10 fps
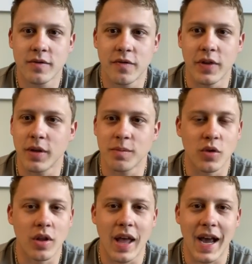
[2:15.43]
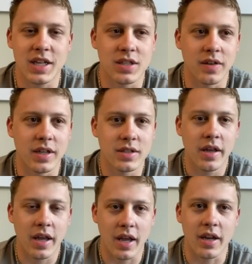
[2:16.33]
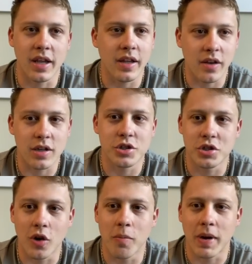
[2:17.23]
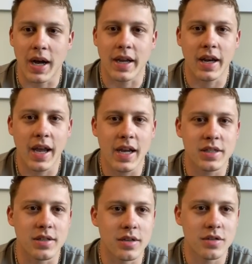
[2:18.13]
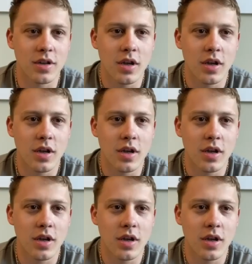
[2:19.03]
feel excellent, and he does show pocket aces.